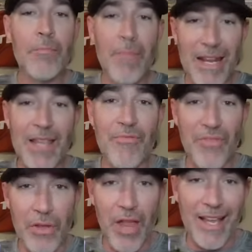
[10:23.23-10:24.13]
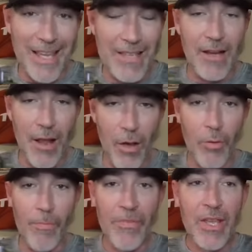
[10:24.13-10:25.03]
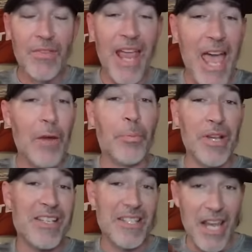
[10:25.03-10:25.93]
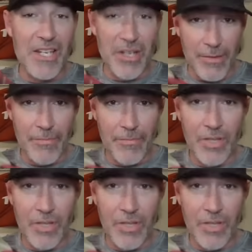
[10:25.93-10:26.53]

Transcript: made him feel like he's at home. They had a presentation.